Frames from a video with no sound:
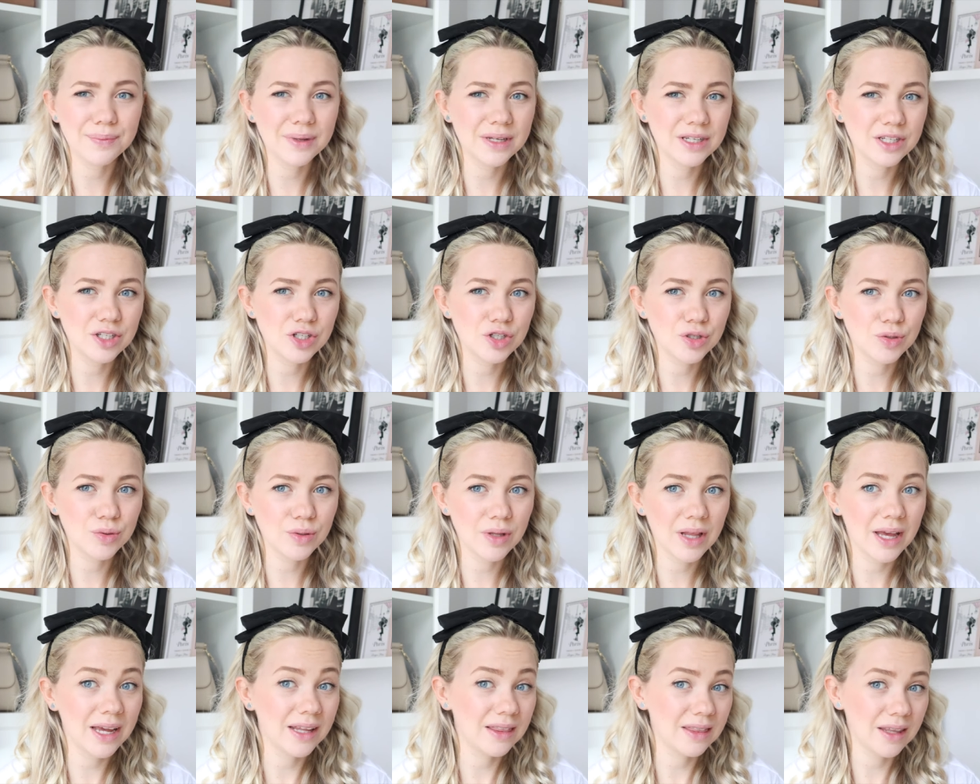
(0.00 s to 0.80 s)
bit too
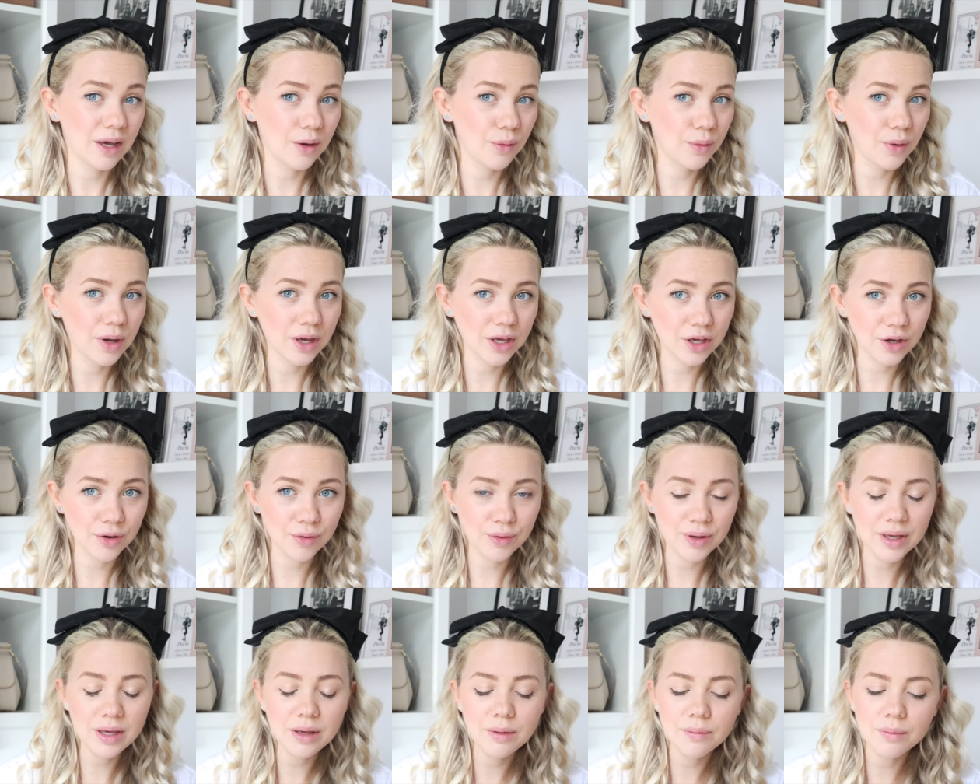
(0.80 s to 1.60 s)
late that we're
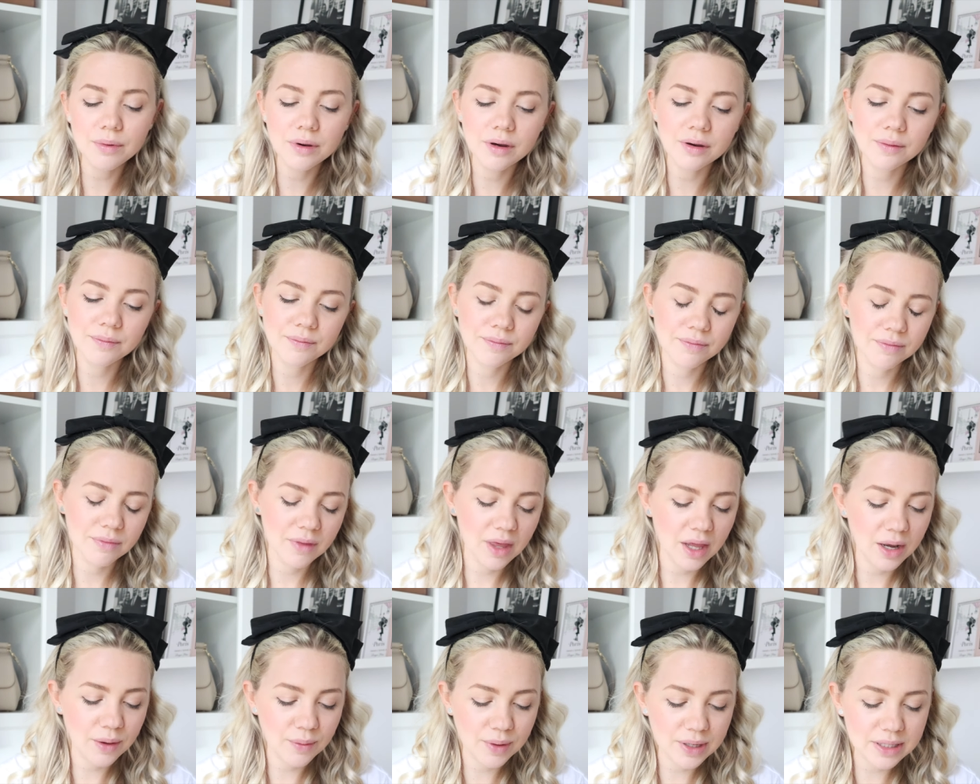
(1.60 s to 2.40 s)
going, but
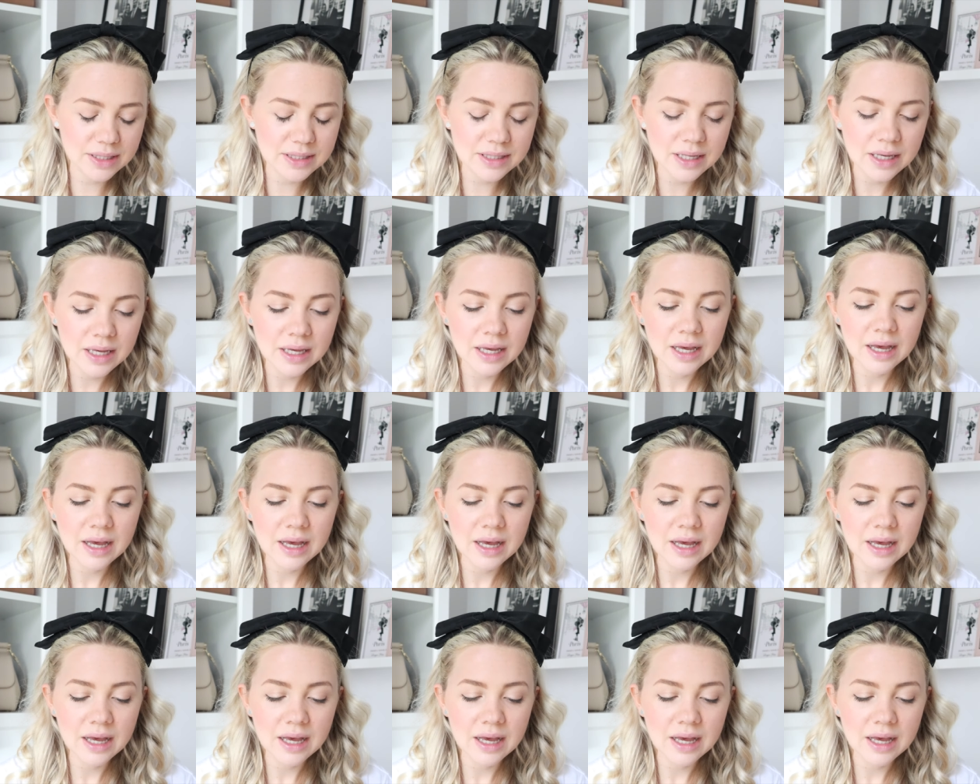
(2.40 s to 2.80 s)
anyways.